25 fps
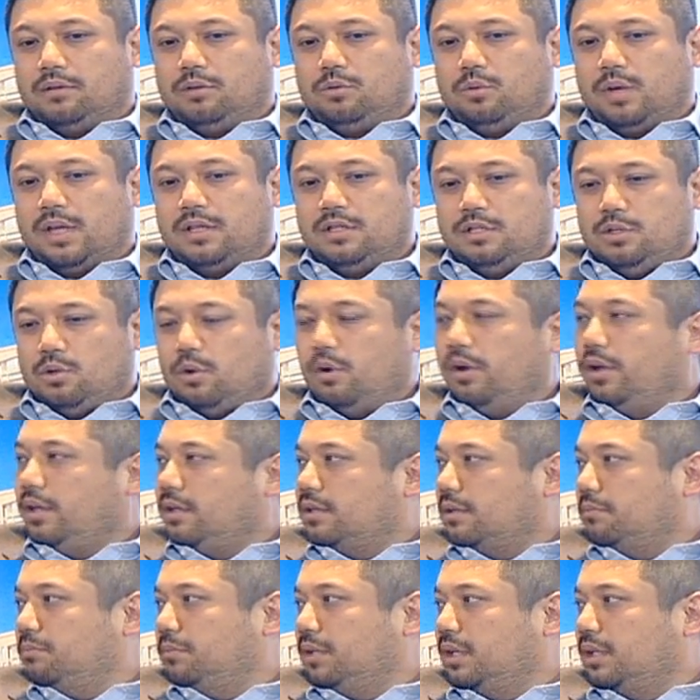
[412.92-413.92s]
to
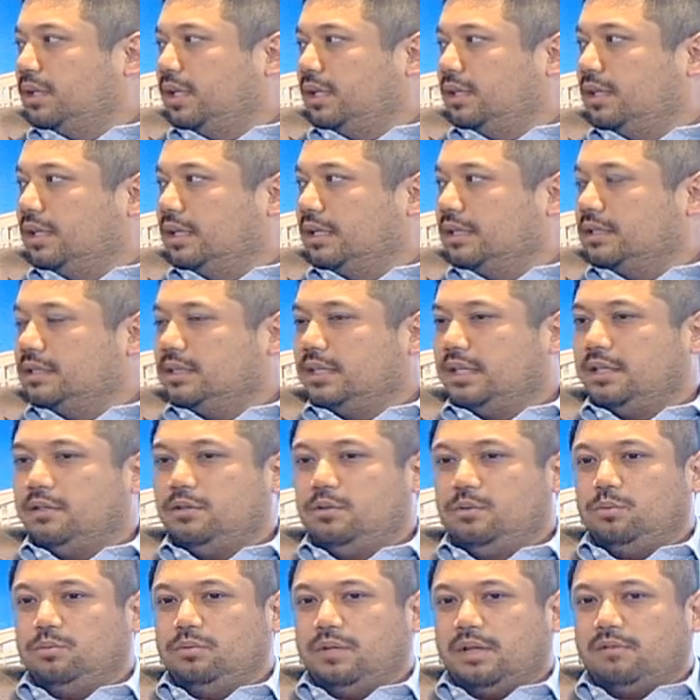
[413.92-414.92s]
enjoy something like this,
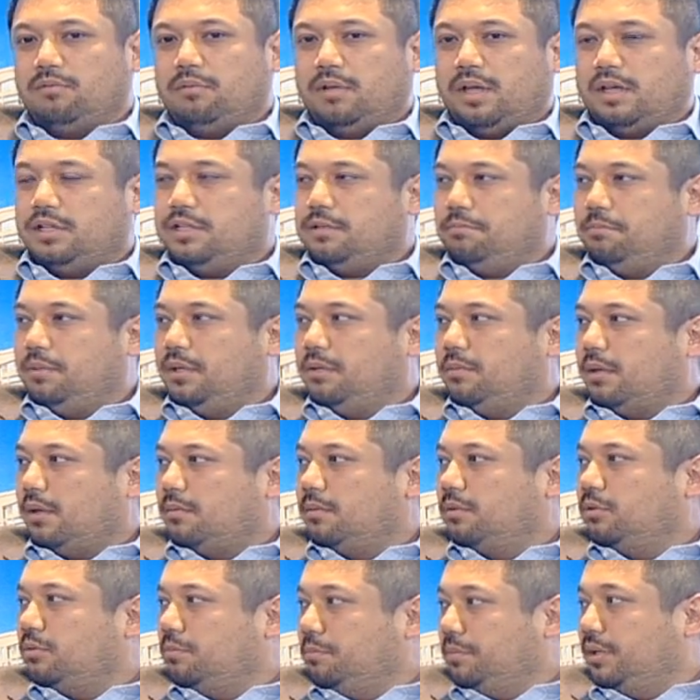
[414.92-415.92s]
then you never actually be
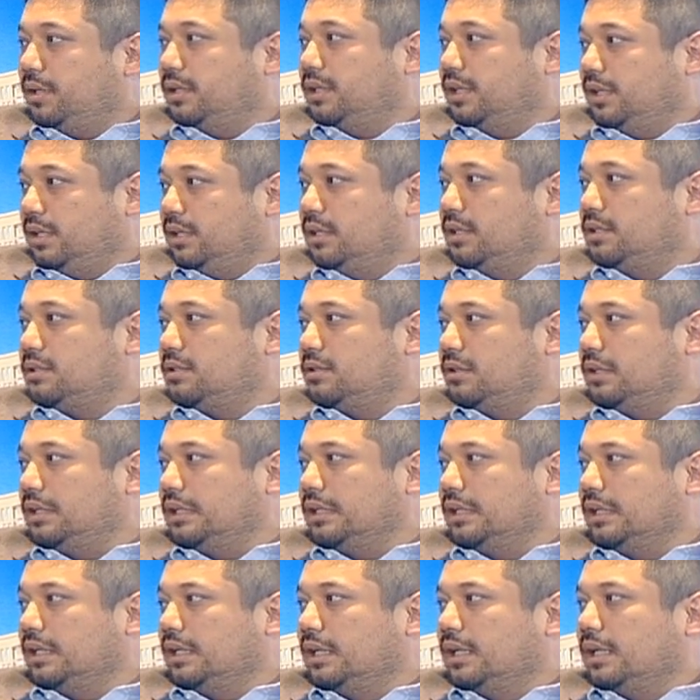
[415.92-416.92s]
able to build an industry.
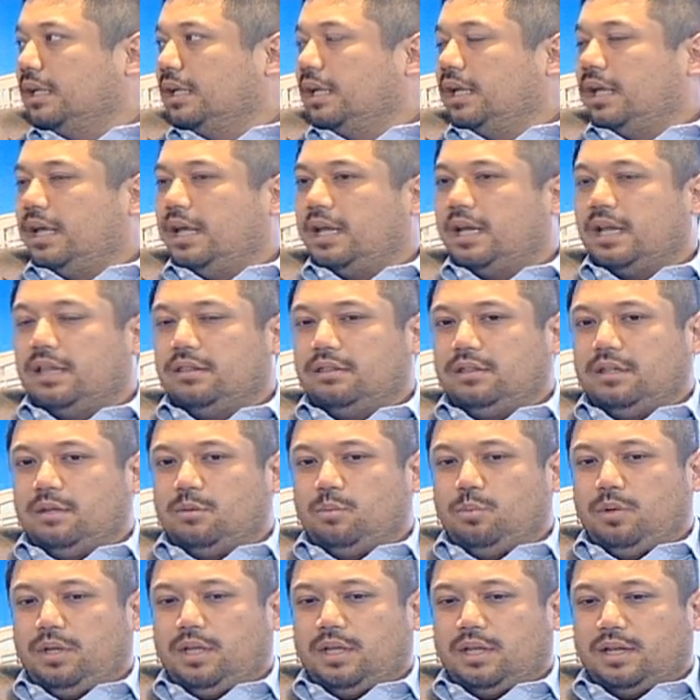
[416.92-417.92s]
And
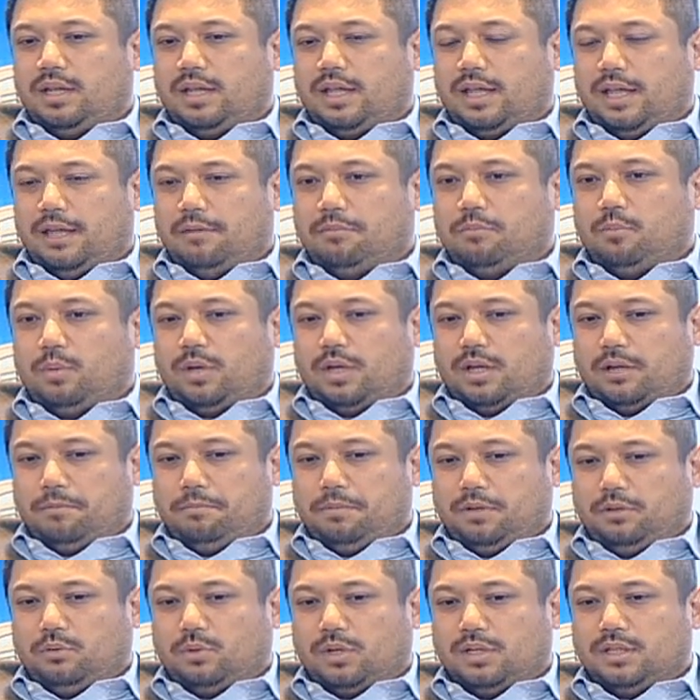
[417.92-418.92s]
until we're
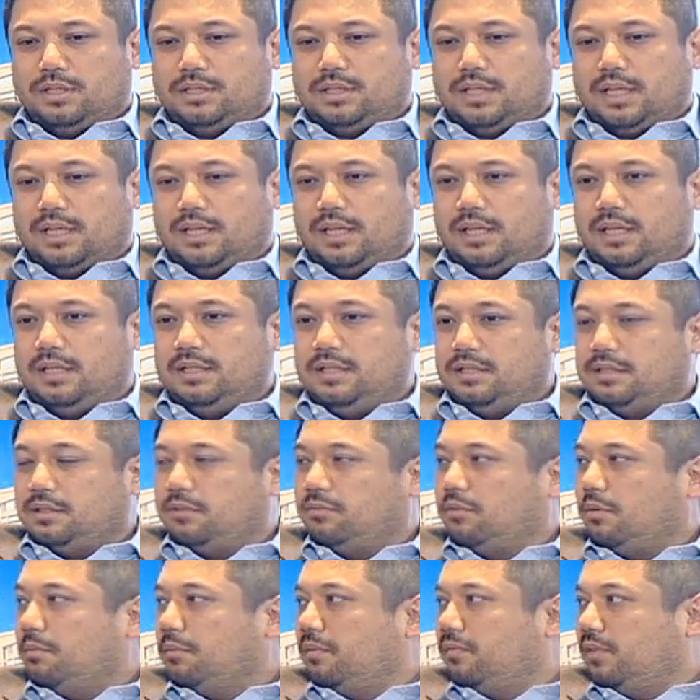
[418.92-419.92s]
able to understand that this is
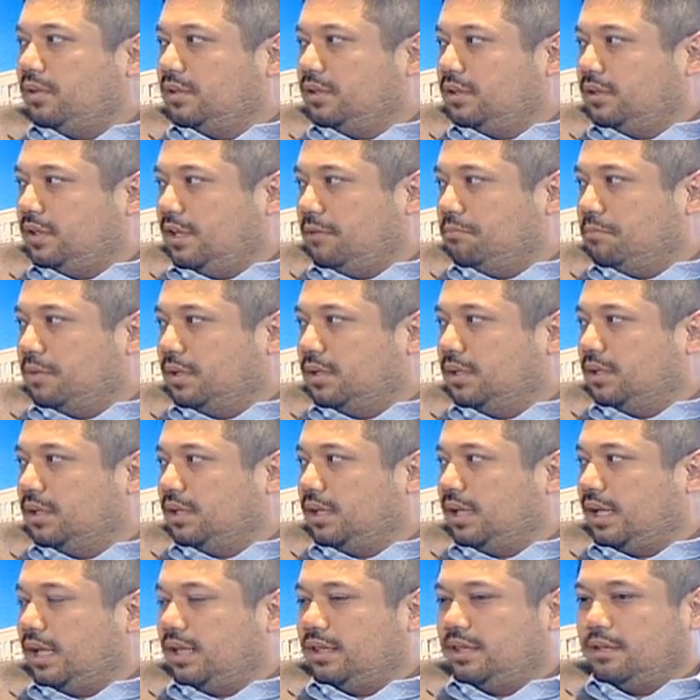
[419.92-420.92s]
a form of entertainment,
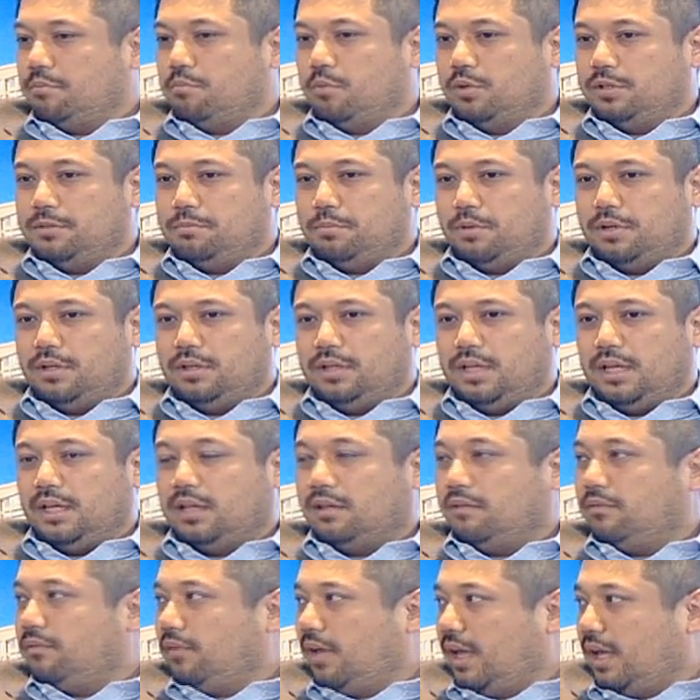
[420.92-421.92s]
and the most important thing
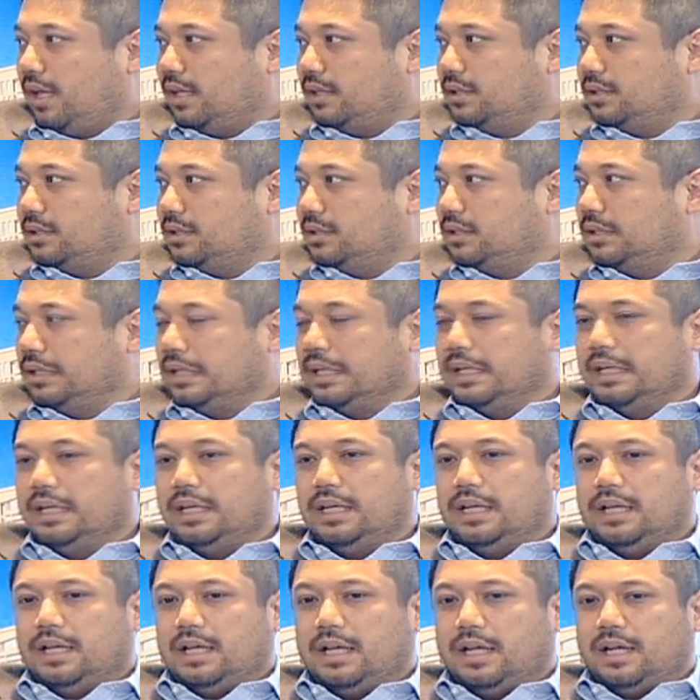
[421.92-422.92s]
are the fans,
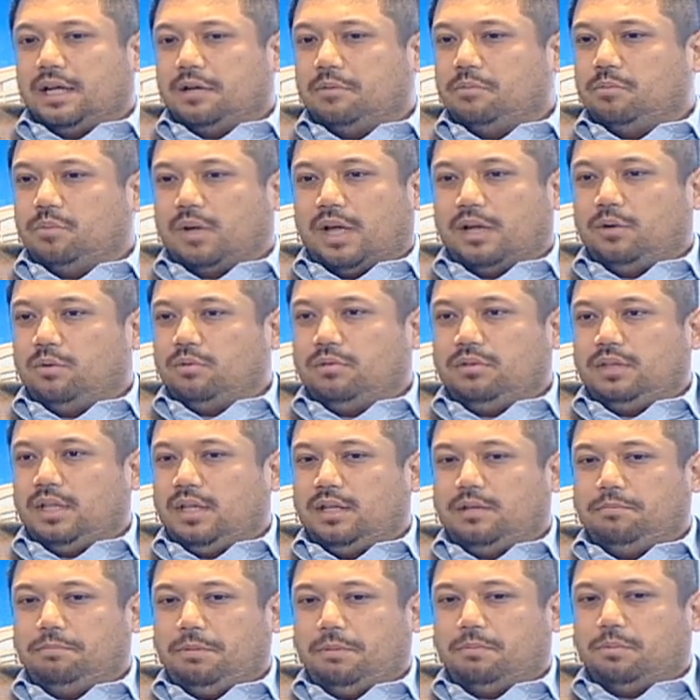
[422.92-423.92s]
I don't
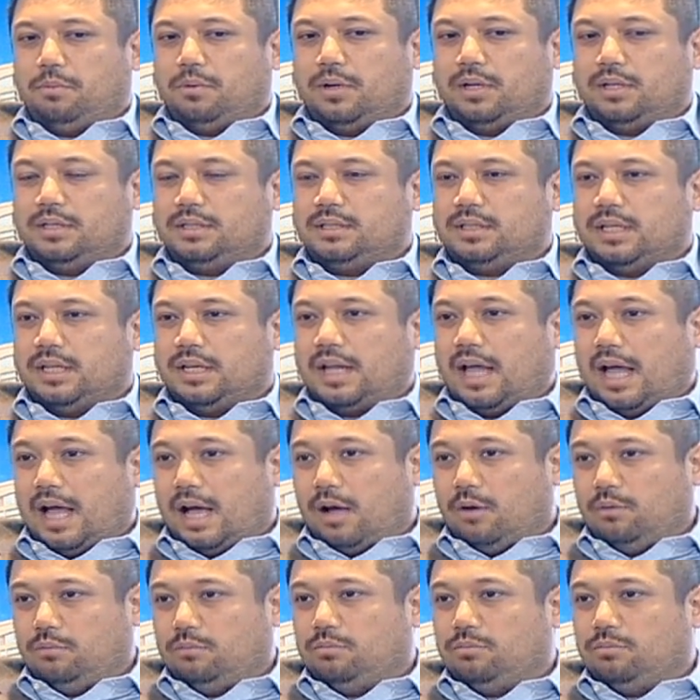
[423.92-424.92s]
think people understand how